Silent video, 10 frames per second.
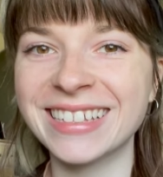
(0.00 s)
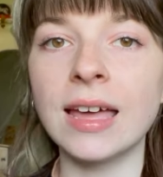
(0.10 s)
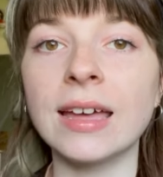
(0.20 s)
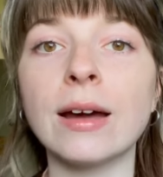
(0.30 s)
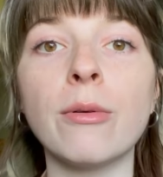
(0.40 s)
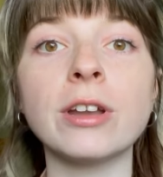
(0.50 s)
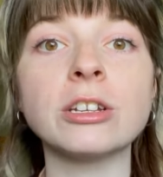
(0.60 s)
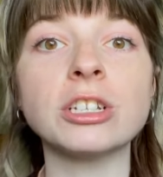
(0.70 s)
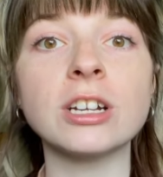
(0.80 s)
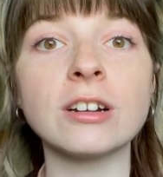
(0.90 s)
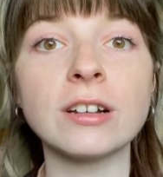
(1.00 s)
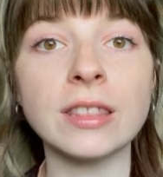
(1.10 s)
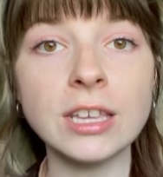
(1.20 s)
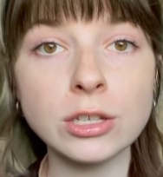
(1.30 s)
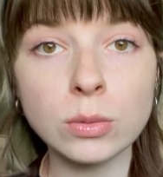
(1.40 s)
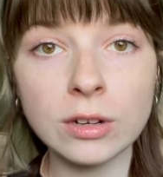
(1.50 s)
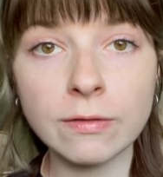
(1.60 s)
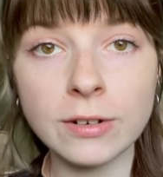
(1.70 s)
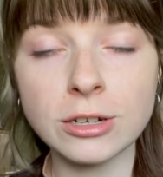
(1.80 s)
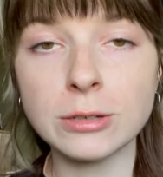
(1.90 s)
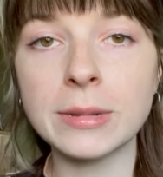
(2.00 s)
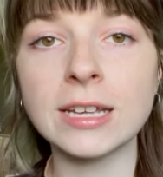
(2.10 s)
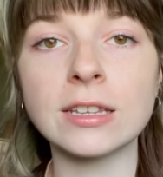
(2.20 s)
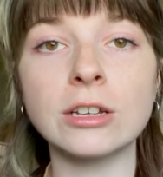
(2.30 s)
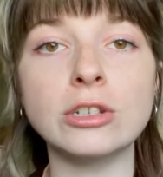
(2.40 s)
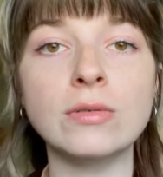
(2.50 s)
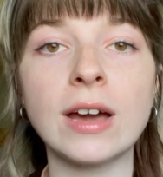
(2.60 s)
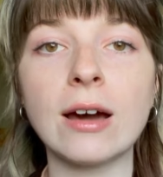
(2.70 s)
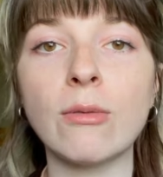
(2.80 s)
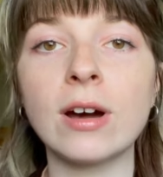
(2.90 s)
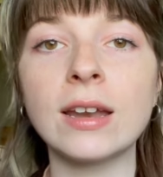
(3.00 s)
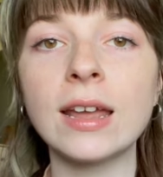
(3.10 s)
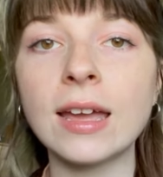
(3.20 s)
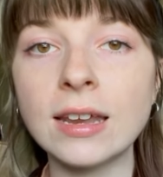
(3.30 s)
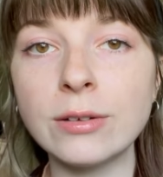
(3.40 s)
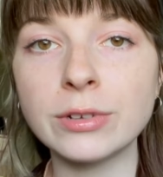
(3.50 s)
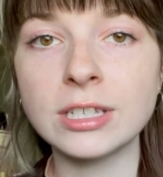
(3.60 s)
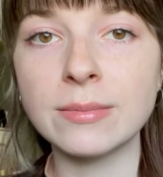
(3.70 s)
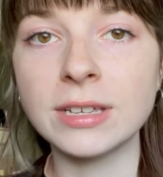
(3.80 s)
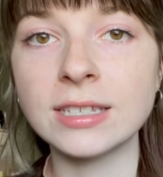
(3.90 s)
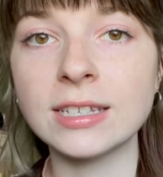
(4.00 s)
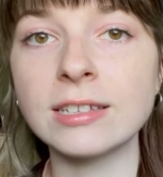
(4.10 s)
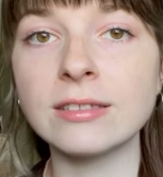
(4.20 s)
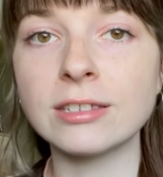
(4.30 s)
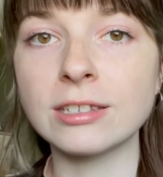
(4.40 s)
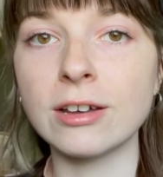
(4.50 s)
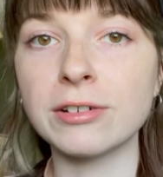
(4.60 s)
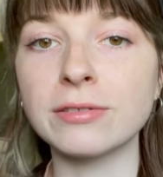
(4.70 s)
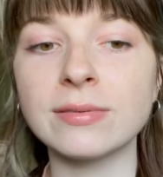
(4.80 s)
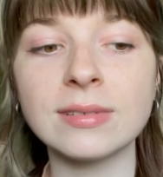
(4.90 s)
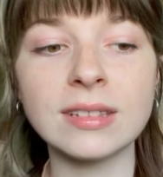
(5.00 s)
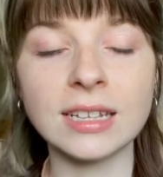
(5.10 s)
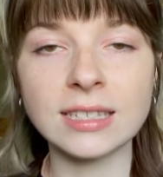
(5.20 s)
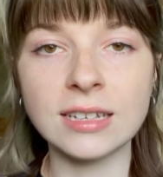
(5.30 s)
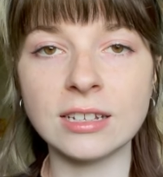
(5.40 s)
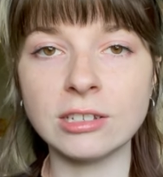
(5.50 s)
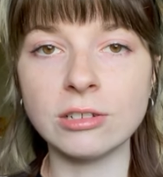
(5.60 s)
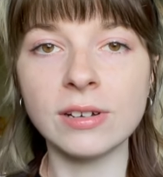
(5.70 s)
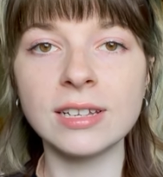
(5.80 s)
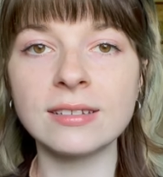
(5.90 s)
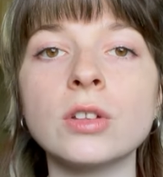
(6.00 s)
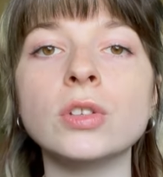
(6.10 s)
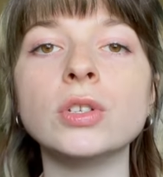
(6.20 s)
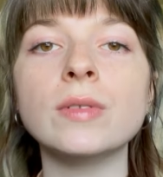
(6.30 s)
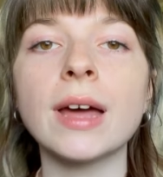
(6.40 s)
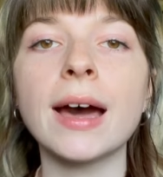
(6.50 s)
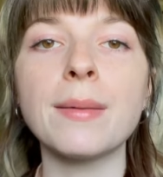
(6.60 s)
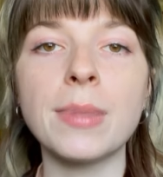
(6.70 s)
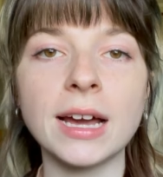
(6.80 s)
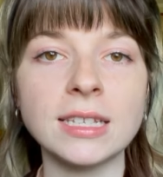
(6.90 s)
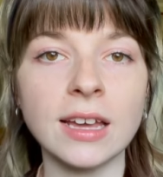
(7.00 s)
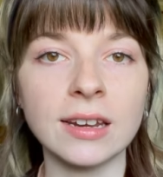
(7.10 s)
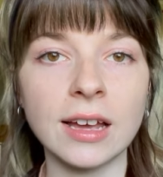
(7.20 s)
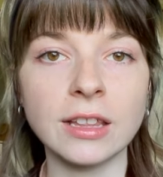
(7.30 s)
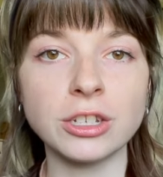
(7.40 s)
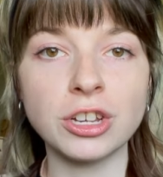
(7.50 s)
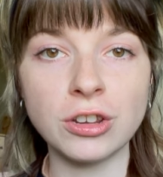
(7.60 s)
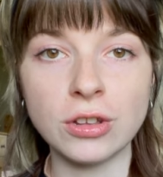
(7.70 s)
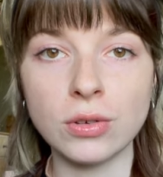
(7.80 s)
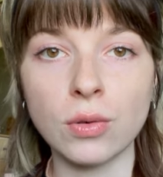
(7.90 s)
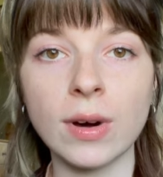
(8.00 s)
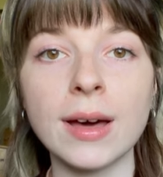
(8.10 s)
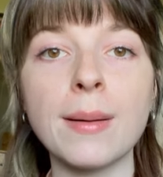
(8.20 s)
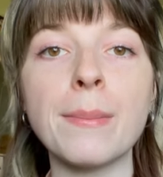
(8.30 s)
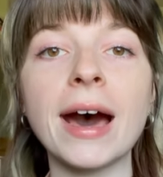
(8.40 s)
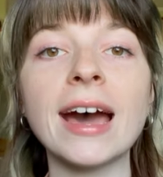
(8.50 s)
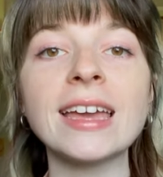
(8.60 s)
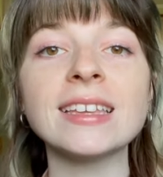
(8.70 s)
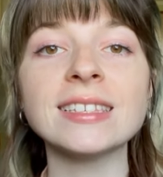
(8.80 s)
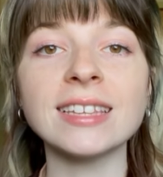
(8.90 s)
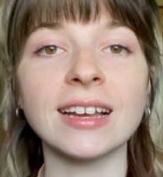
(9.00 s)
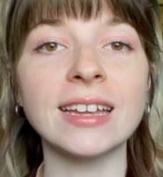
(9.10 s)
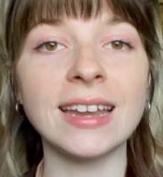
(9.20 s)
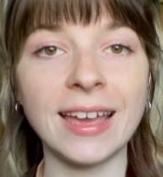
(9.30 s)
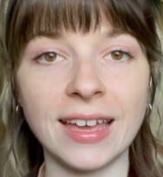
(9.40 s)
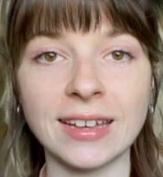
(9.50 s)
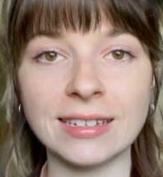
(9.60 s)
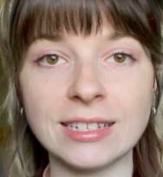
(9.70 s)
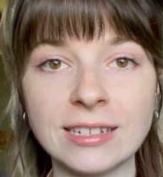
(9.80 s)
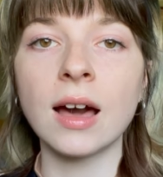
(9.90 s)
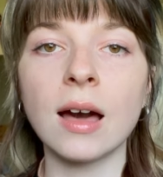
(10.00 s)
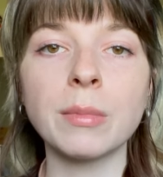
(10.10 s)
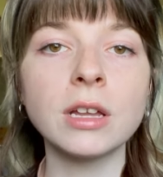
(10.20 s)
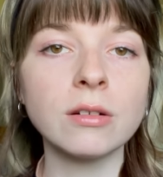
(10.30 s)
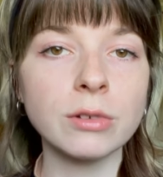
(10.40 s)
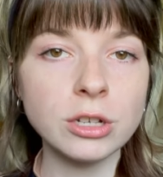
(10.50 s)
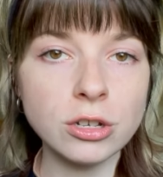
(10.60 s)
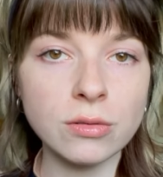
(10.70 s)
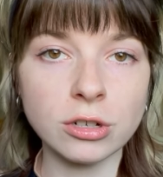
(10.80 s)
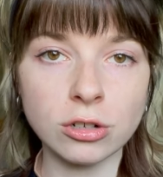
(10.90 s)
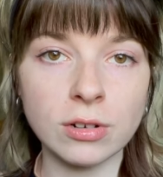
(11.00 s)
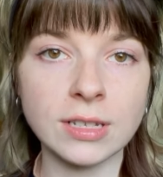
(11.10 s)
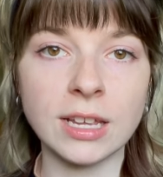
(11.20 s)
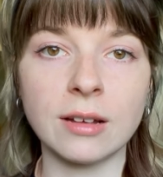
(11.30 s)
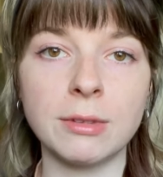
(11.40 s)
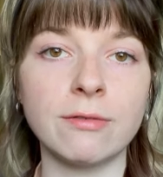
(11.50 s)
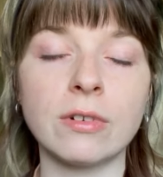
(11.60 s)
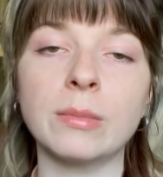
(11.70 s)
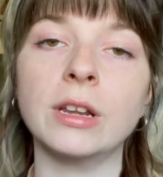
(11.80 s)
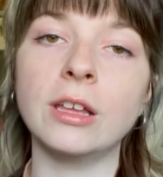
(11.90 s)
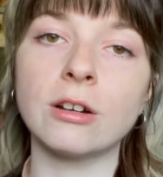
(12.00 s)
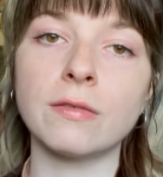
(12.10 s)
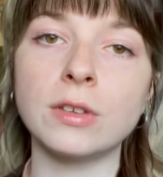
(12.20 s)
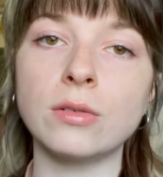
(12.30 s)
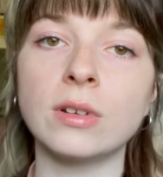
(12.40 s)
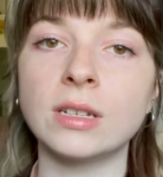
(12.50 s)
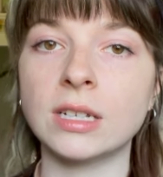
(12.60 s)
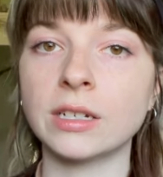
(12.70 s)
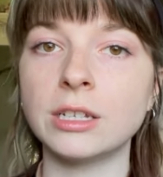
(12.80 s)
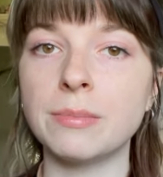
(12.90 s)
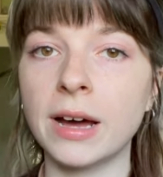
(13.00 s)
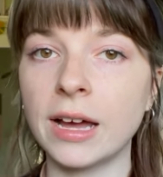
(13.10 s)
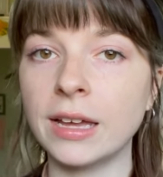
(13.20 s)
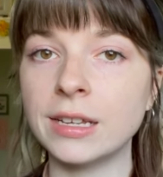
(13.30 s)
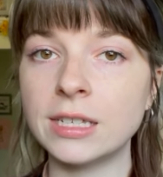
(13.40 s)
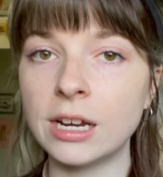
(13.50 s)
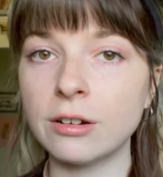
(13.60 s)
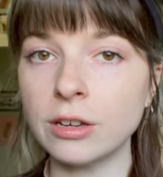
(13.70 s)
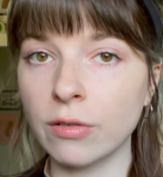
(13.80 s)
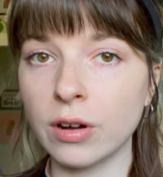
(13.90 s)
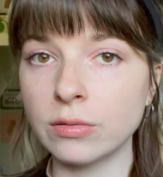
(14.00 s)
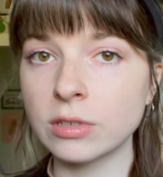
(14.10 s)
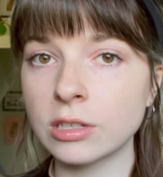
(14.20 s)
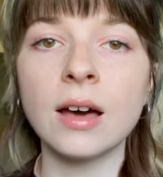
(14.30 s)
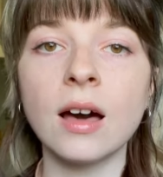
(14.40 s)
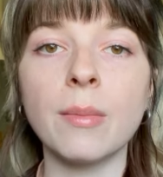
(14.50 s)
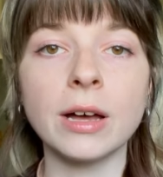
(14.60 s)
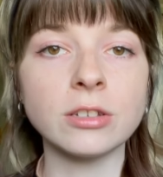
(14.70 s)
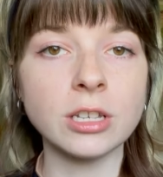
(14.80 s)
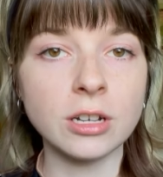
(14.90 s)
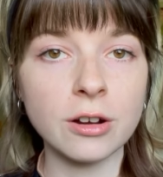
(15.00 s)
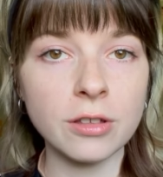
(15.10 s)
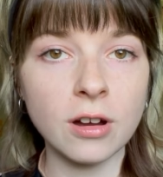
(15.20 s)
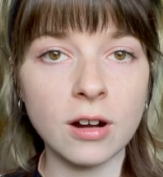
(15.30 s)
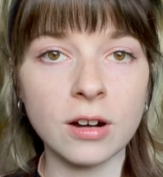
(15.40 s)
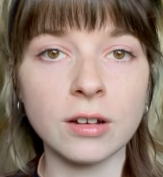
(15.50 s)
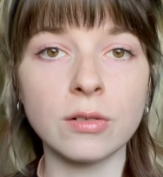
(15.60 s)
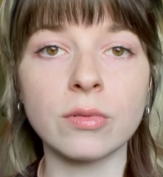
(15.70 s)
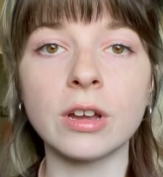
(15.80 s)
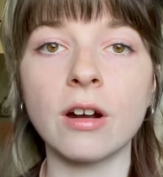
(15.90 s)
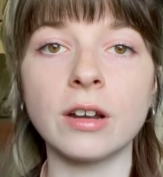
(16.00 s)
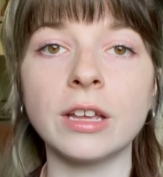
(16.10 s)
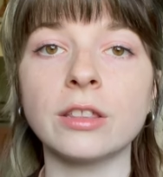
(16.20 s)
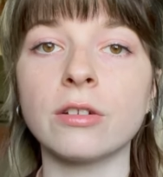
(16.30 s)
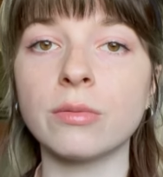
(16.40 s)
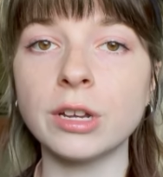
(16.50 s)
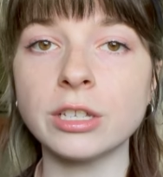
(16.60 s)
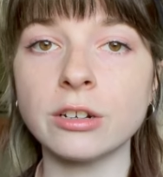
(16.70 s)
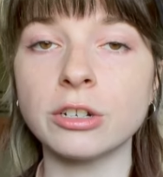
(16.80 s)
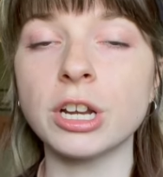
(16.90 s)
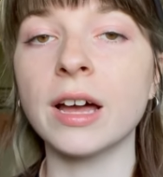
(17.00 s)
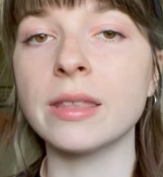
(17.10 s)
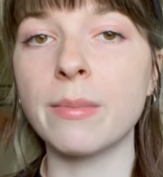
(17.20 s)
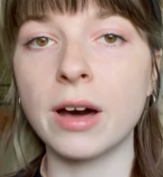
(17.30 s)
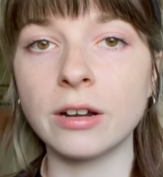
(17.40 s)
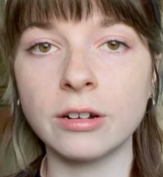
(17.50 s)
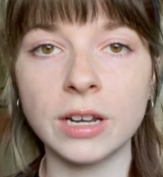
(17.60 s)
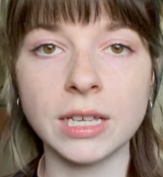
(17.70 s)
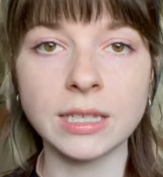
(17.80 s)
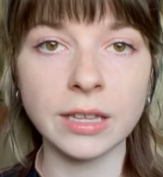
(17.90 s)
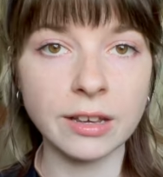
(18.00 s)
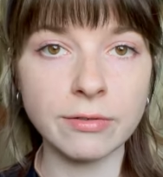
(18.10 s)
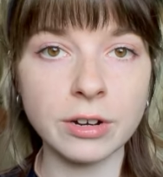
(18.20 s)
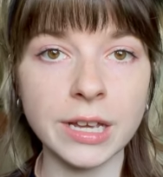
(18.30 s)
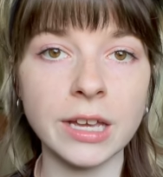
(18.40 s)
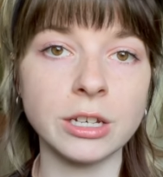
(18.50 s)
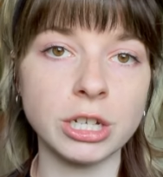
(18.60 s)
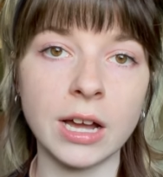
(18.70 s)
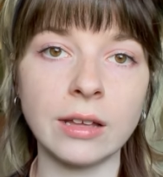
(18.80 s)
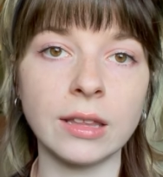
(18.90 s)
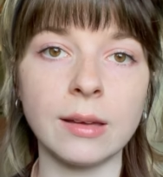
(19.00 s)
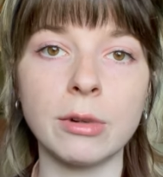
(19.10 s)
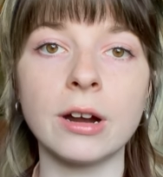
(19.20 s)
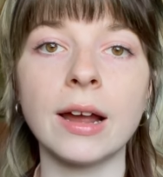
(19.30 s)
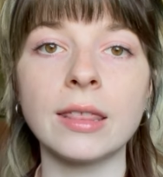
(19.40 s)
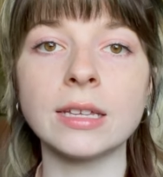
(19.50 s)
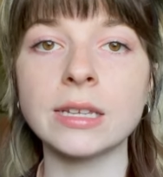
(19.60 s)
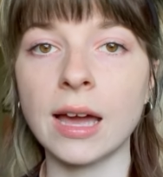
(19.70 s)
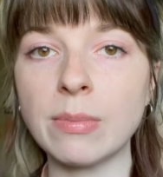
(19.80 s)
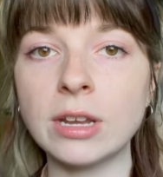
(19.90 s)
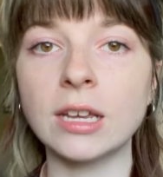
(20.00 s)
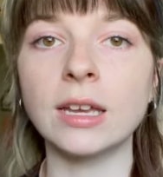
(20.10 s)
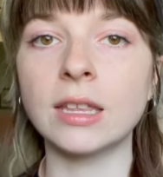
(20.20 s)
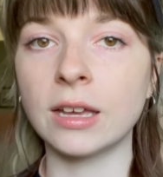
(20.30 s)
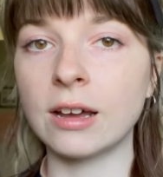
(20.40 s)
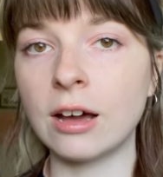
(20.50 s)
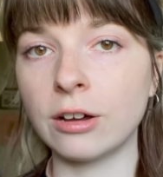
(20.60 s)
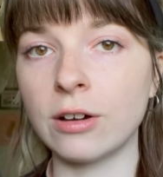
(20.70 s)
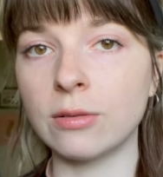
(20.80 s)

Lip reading: And I want to share this one first because I do not want anyone to miss it. So let's get into it. Do not buy technology new. Buy secondhand. I'm going to read you a short segment from an interview conducted by Terry Gross about Siddharth Kara regarding their research on the modern-day slavery and child labor that's happening in the Congo.